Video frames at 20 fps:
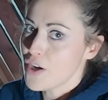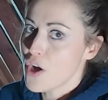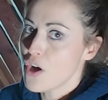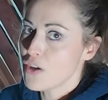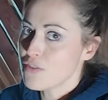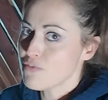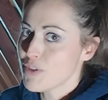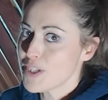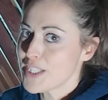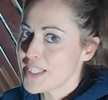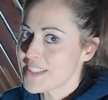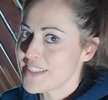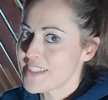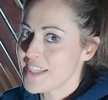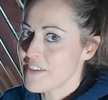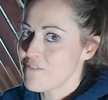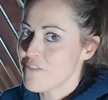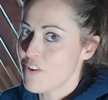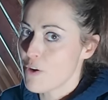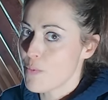I can't really
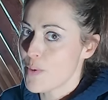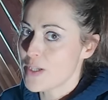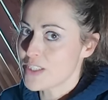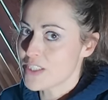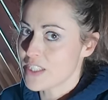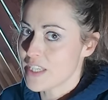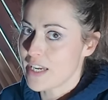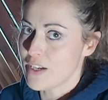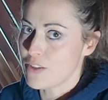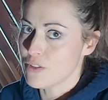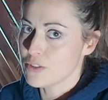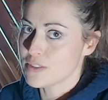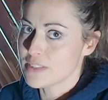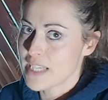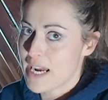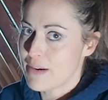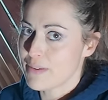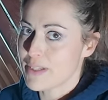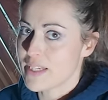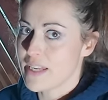see very well to lay it all
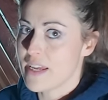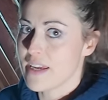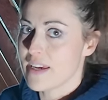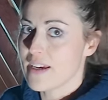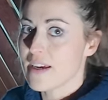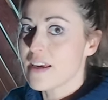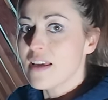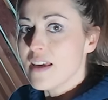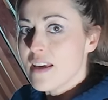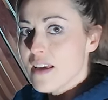down in here,